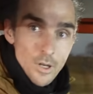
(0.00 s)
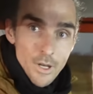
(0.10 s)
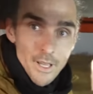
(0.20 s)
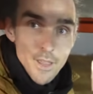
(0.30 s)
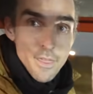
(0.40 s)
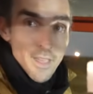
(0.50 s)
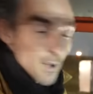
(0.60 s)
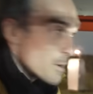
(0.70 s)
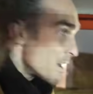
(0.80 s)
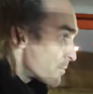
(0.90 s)
Yeah, I think I
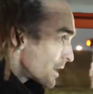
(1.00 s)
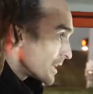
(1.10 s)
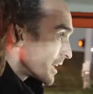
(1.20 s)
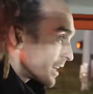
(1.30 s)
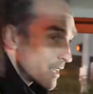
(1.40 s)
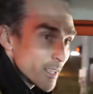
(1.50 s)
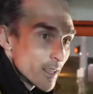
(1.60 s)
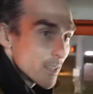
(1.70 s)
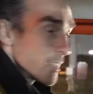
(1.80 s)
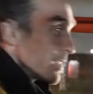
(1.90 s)
might have made it.
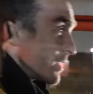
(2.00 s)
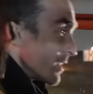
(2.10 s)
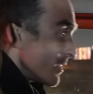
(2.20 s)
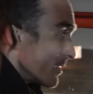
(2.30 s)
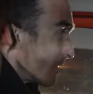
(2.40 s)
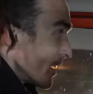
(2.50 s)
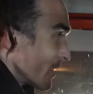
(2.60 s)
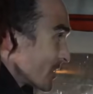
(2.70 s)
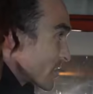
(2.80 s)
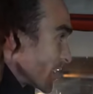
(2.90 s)

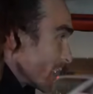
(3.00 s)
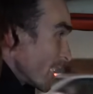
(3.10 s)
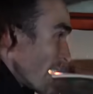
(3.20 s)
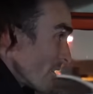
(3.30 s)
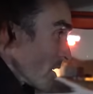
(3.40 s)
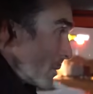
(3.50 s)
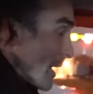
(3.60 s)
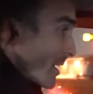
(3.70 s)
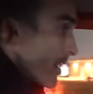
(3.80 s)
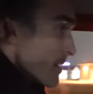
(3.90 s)
Very cheeky. Haven't got my
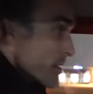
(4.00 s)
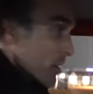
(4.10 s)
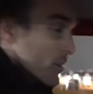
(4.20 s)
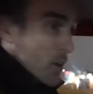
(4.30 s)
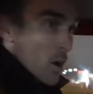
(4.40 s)
headlights on.